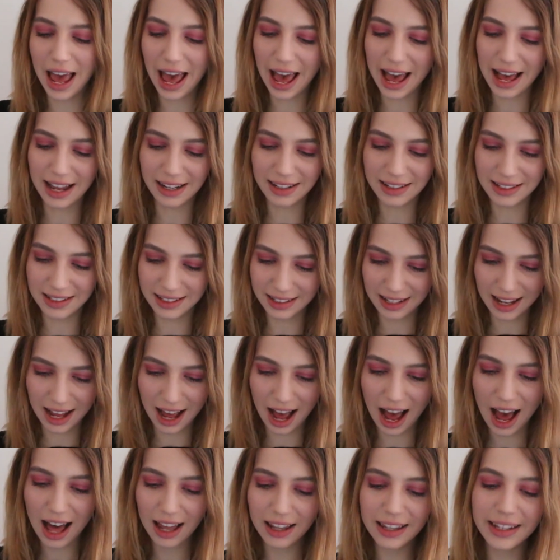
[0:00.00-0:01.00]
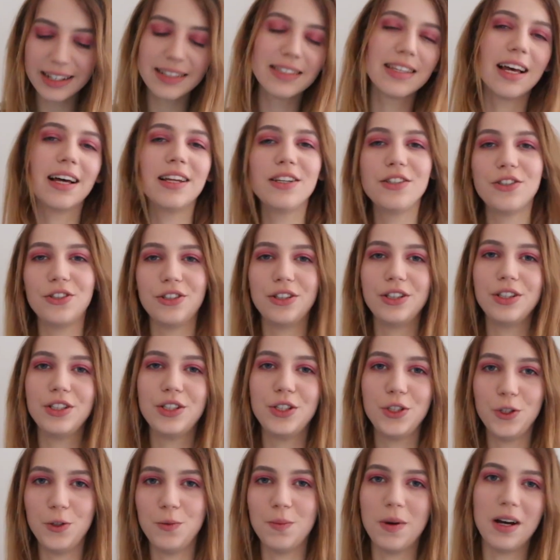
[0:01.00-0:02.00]
and Alexander
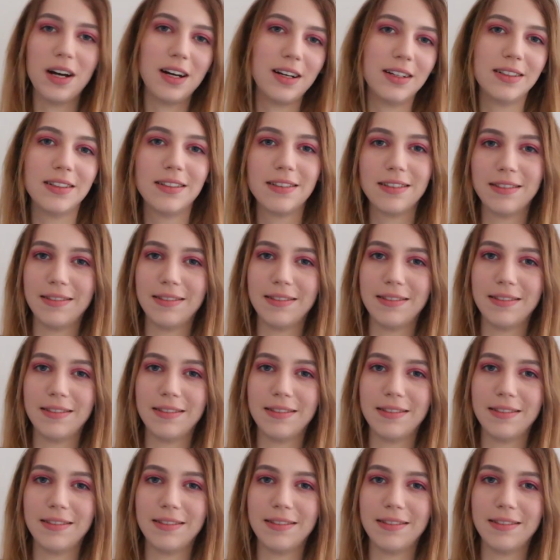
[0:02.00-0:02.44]
Dumas.